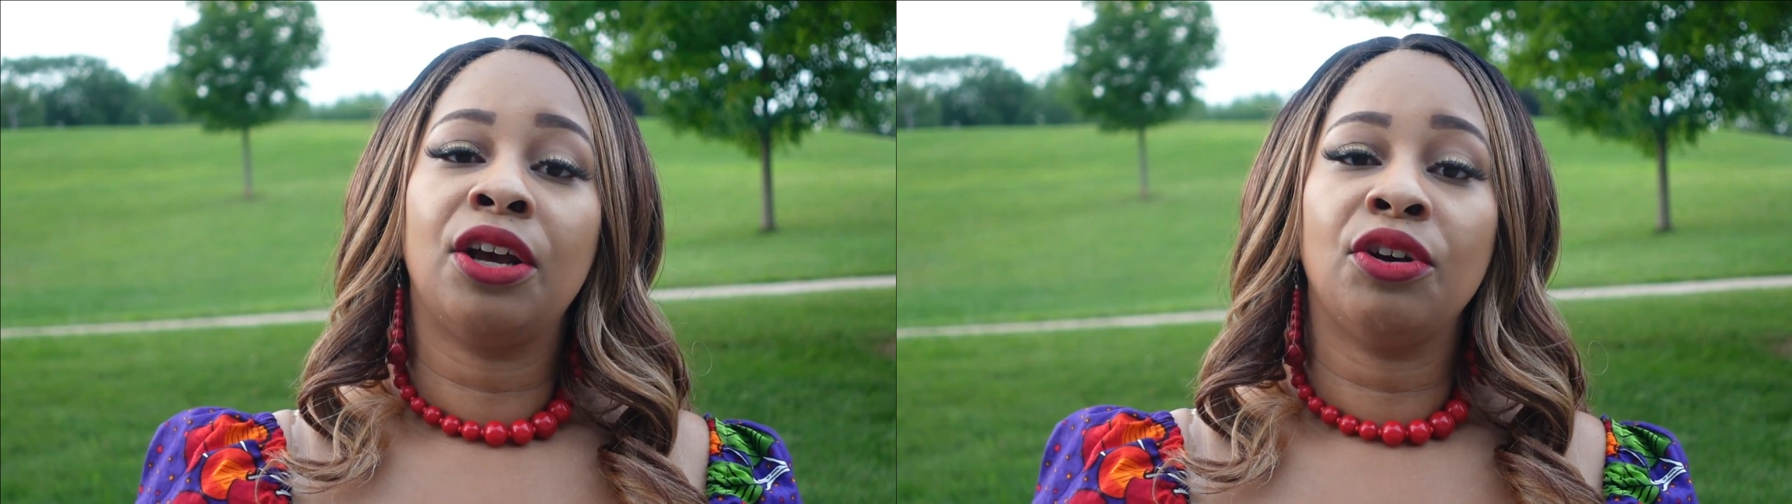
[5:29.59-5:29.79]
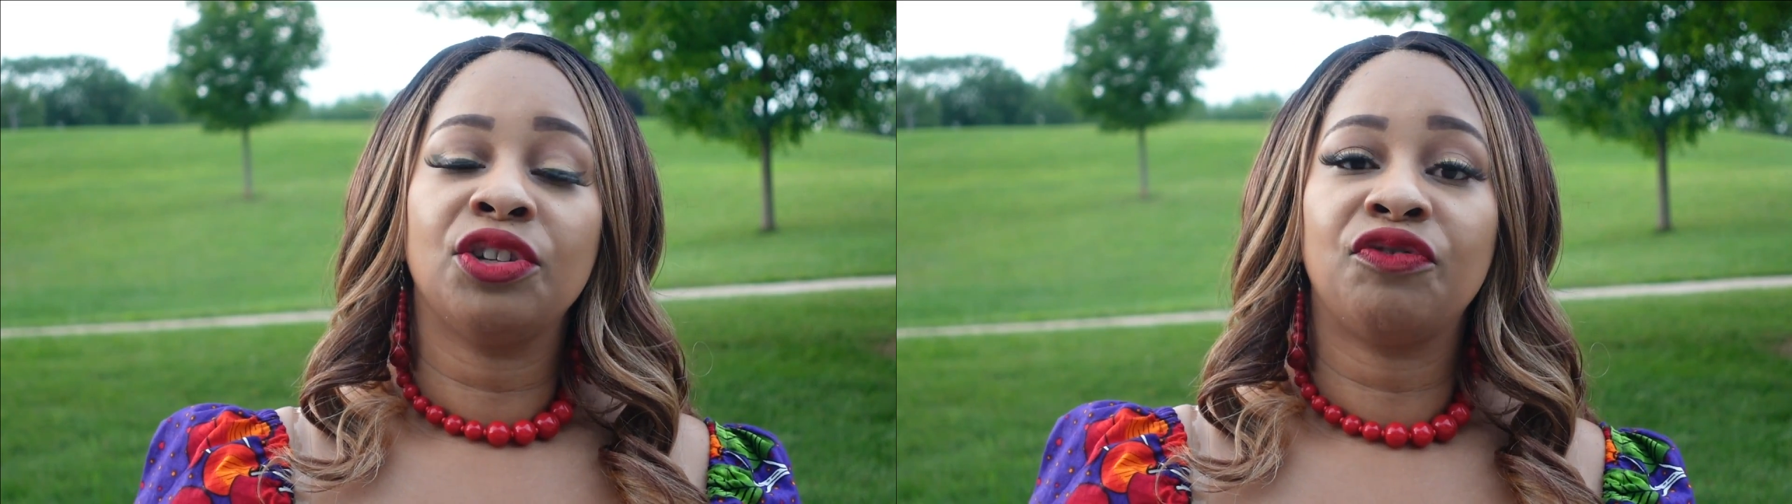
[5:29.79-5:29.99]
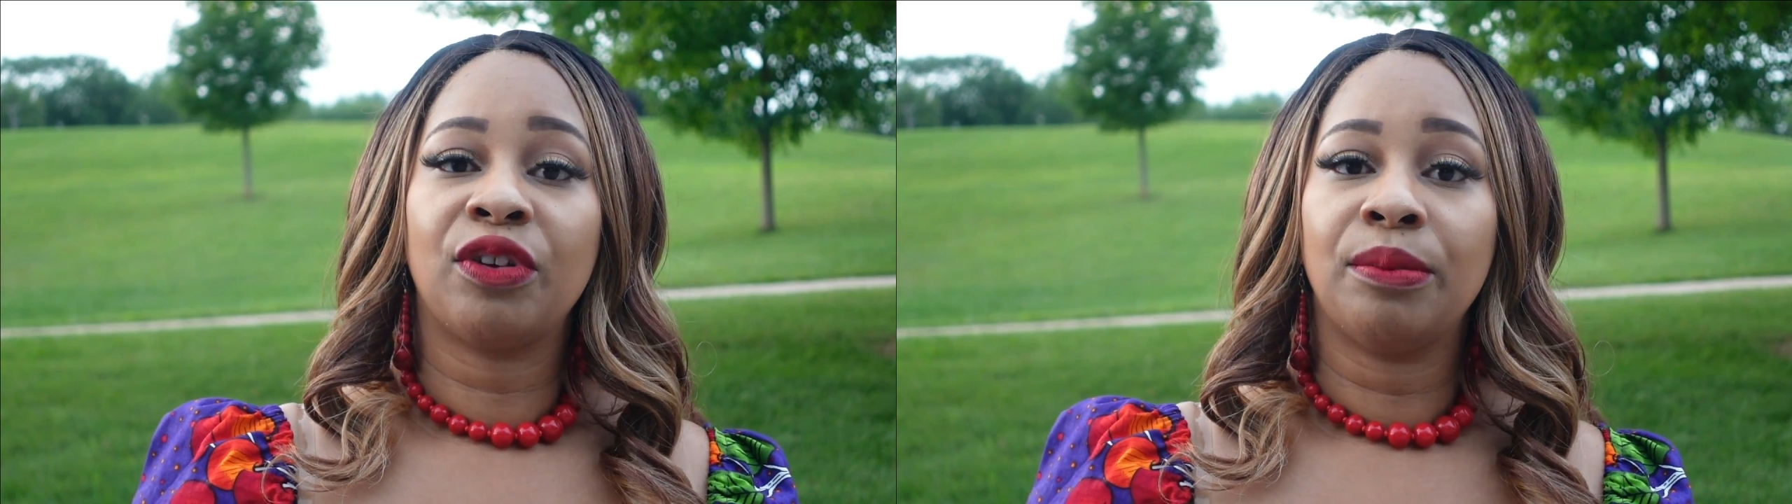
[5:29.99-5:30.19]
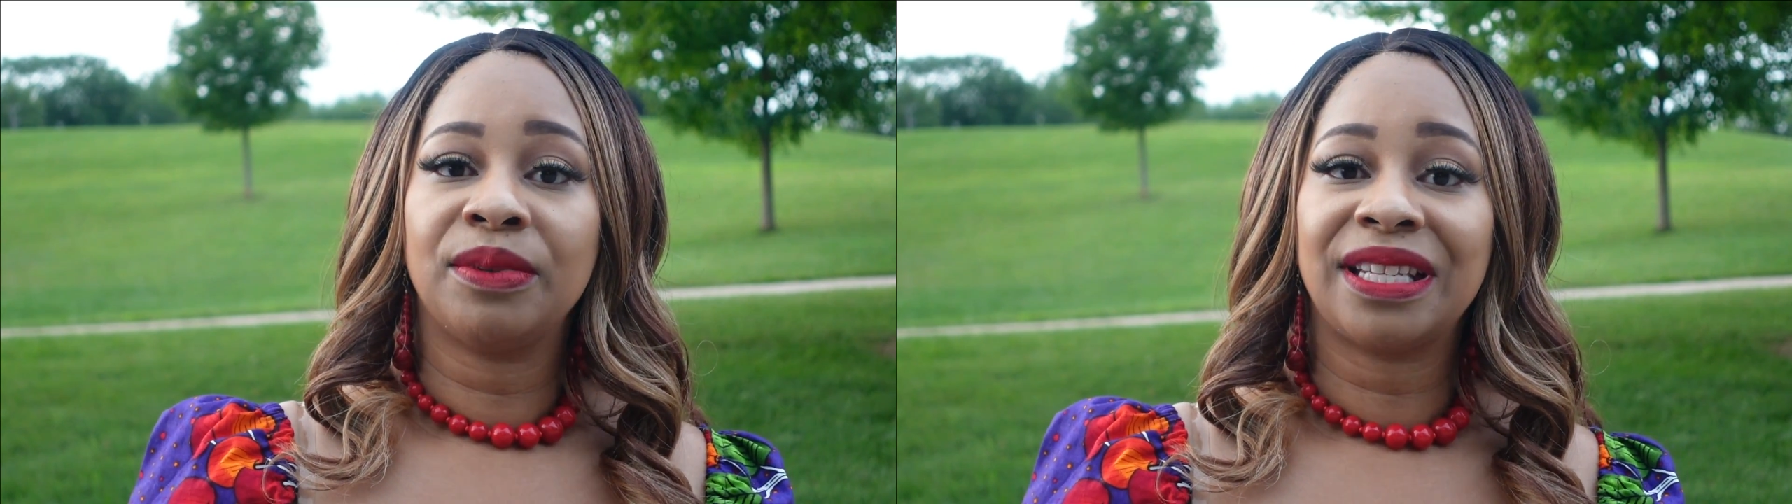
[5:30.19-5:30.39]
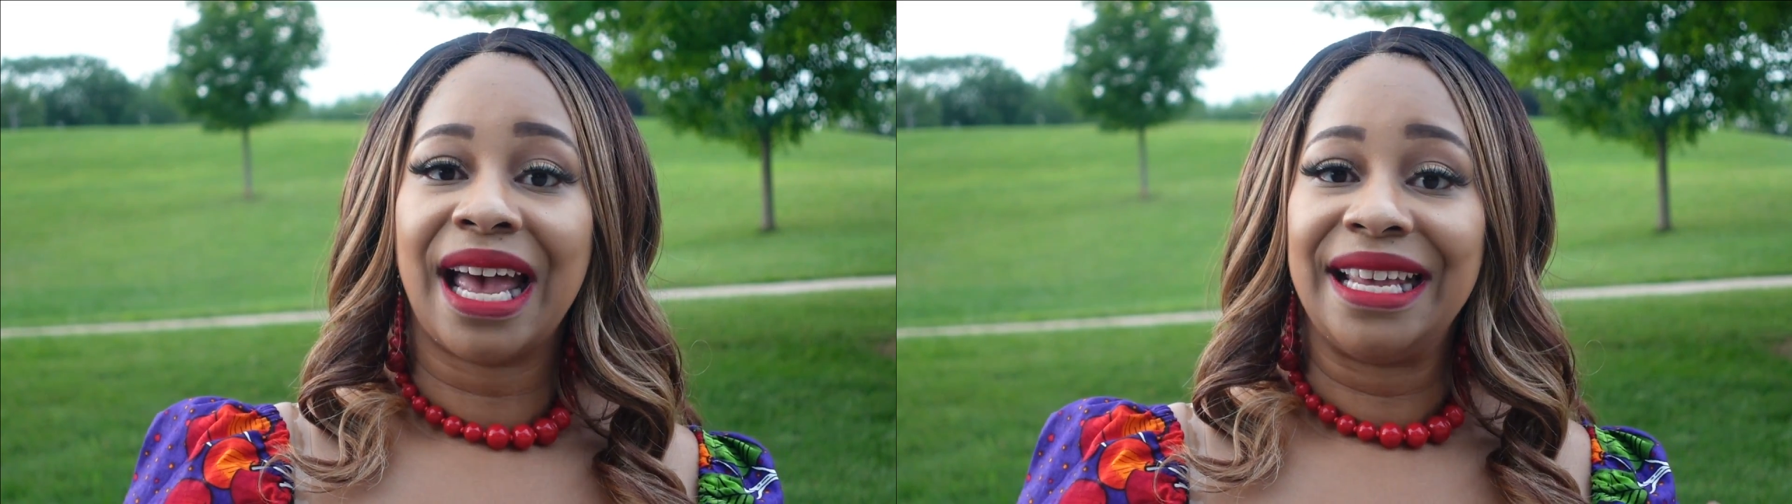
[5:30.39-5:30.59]
goes from
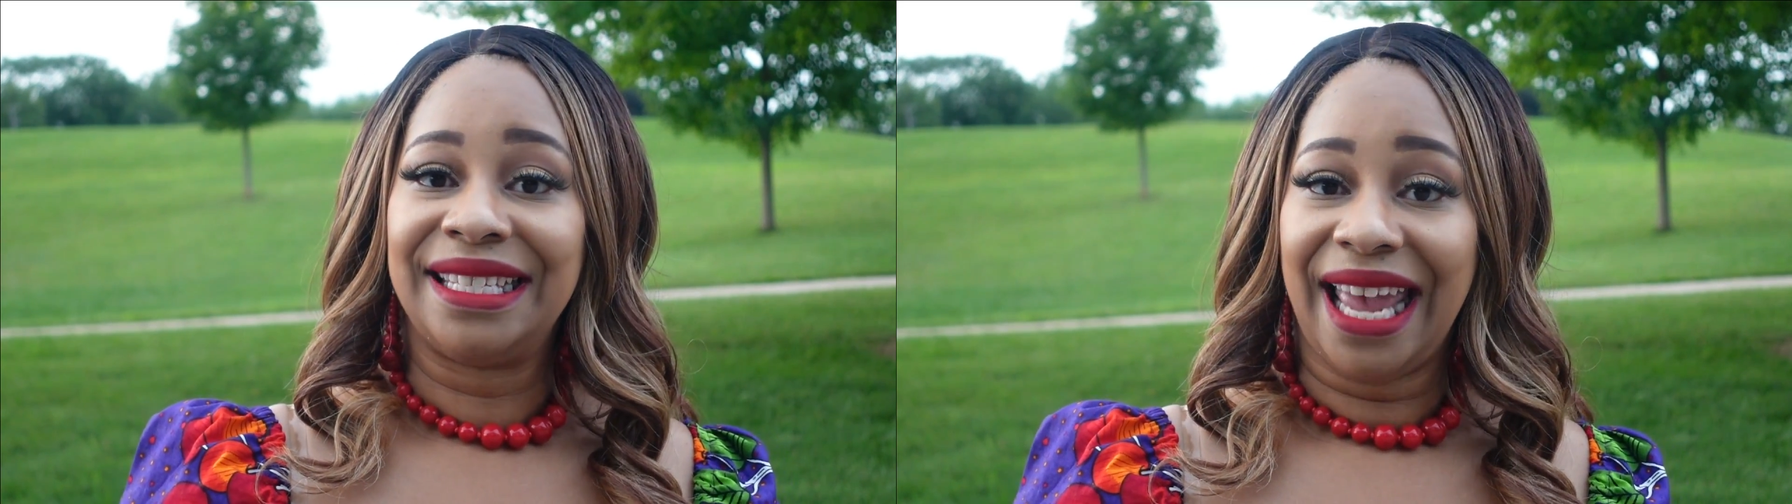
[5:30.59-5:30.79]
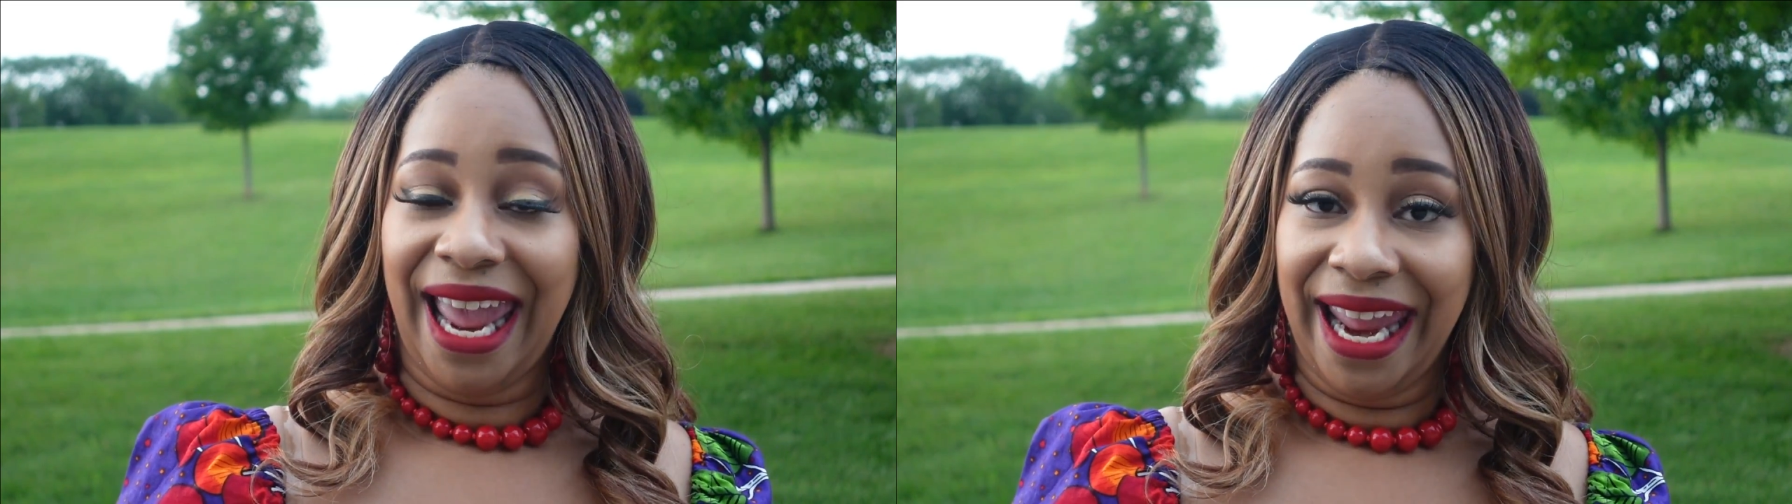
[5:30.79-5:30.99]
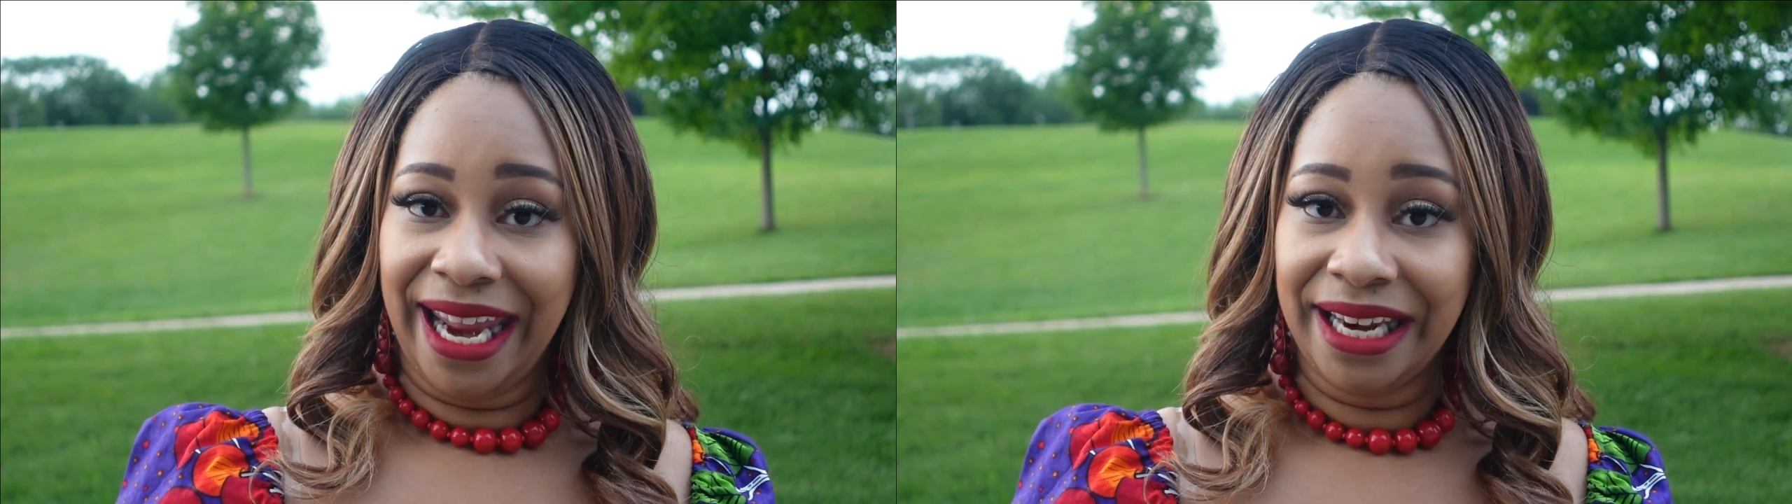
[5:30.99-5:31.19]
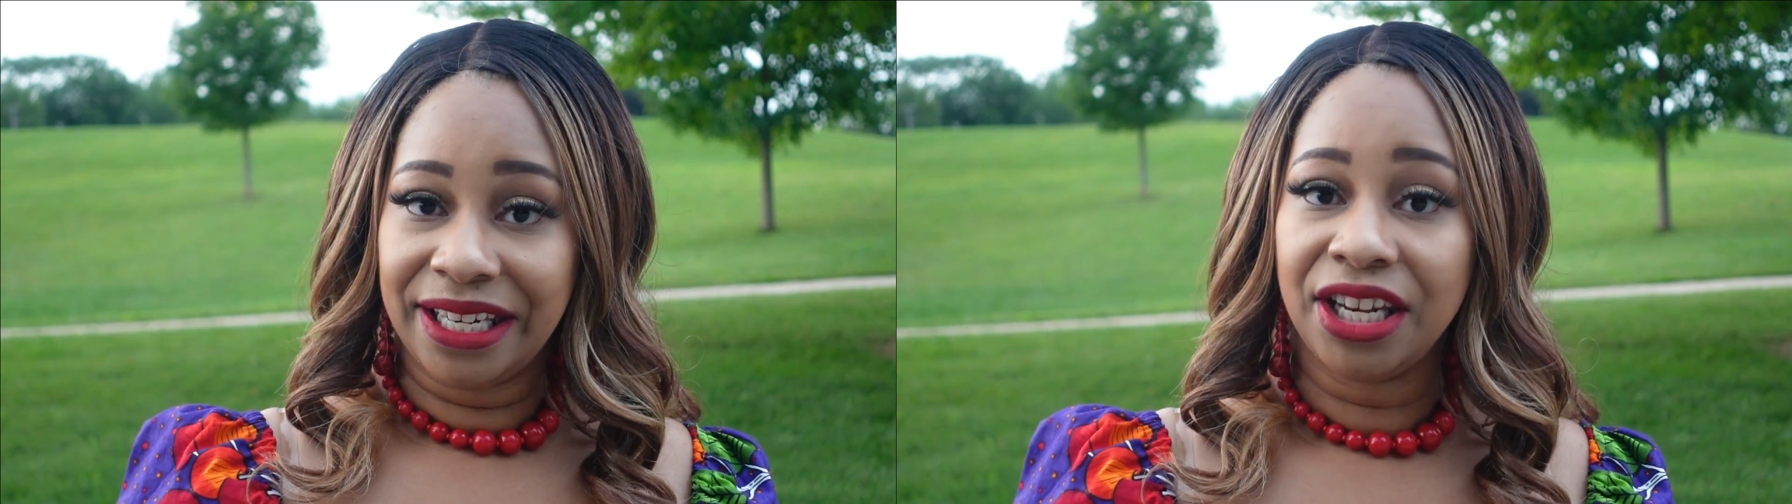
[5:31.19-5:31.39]
size 8